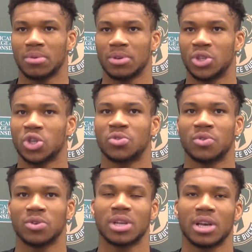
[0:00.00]
It just
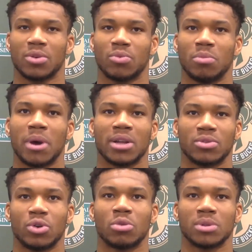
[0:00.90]
feels like we're back
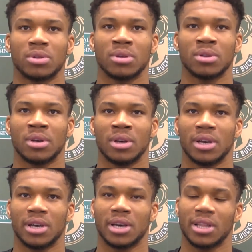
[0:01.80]
to normal
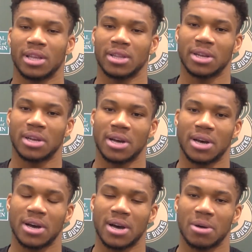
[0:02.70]
again and
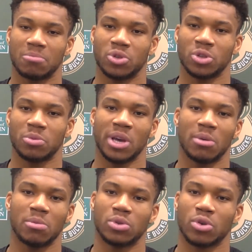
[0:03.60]
uh, just be
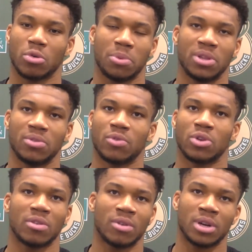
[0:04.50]
able to compete in
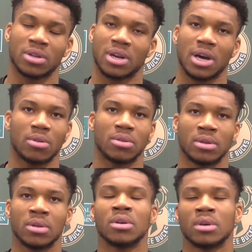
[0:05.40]
front of our crowd.
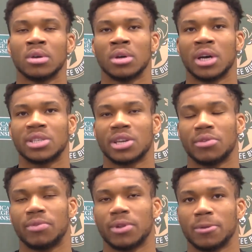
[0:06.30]
It's a
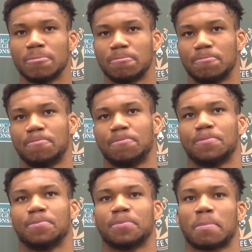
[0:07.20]
great feeling.
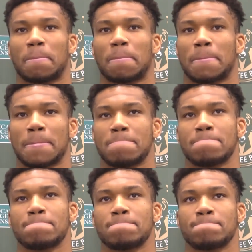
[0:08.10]
All right.
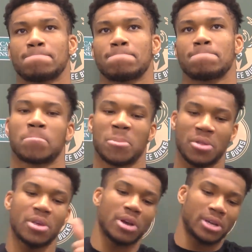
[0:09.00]
Thanks, Giannis.
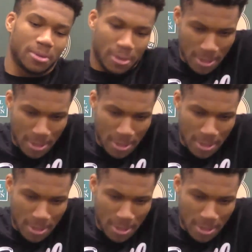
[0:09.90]
Appreciate it. Thanks.